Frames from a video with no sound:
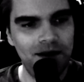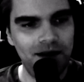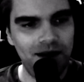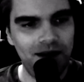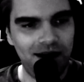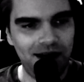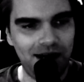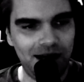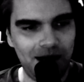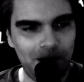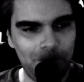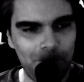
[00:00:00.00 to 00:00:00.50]

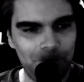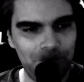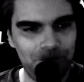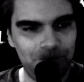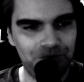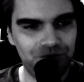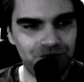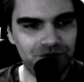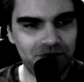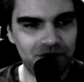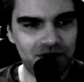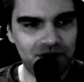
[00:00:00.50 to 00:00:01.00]

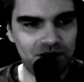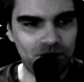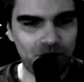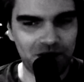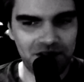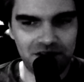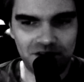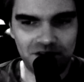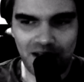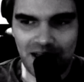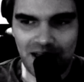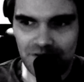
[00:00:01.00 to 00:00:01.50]
So I
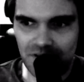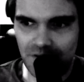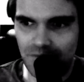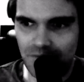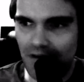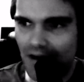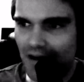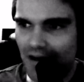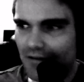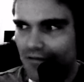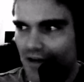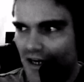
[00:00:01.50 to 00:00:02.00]
still have the
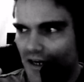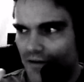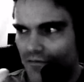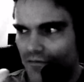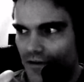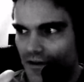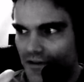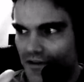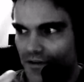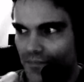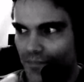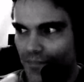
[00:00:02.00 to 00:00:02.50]
very, very
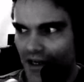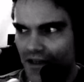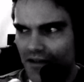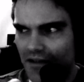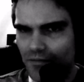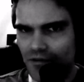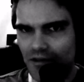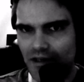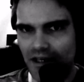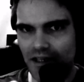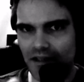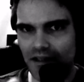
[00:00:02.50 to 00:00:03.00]
first Space
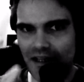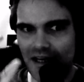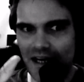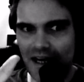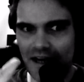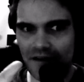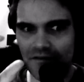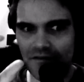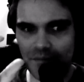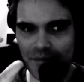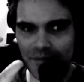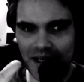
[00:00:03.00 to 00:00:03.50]
Marine that I
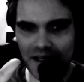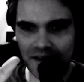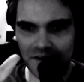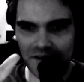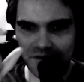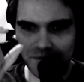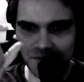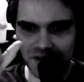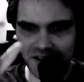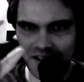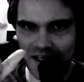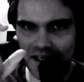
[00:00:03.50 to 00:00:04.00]
ever painted
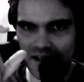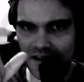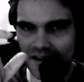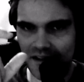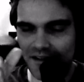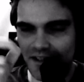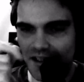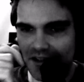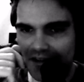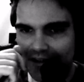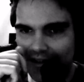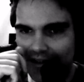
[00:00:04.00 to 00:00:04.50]
from 2nd
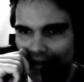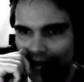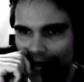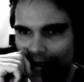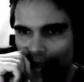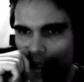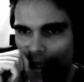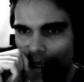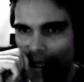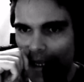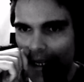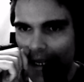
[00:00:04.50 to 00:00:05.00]
edition,
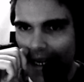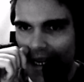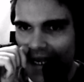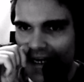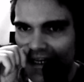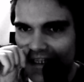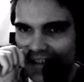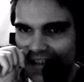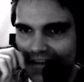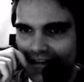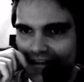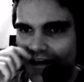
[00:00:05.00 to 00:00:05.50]
and
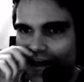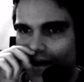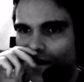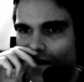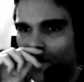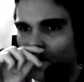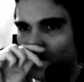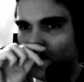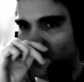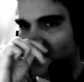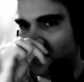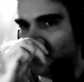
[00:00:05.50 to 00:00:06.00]
it's
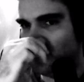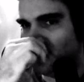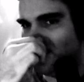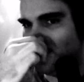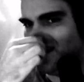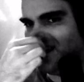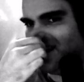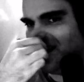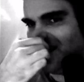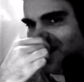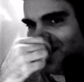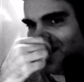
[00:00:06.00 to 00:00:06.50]
terrible.
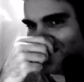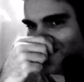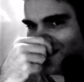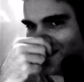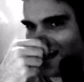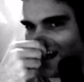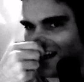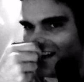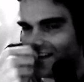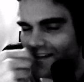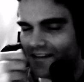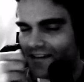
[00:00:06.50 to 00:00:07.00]
Oh
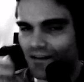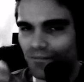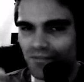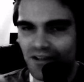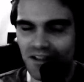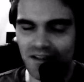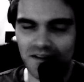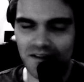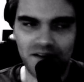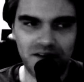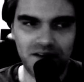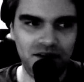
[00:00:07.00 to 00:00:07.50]
God, it's
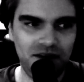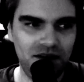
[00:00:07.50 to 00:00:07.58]
something.